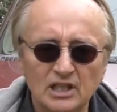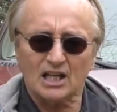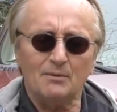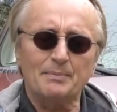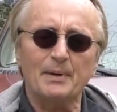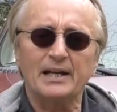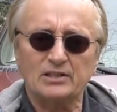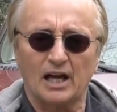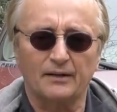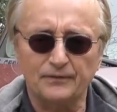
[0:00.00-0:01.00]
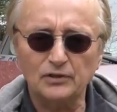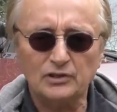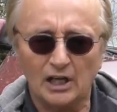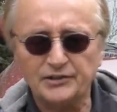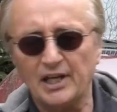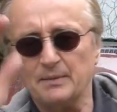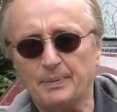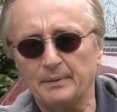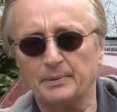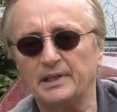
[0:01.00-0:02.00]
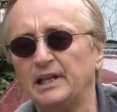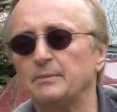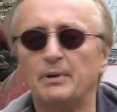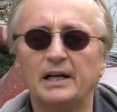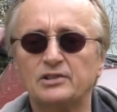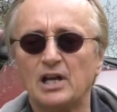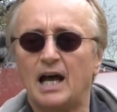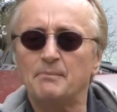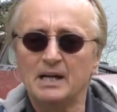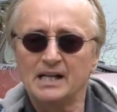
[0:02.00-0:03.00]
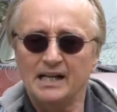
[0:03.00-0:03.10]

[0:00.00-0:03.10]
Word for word: Sell them a brake job. If you tell 10 people they need a brake job,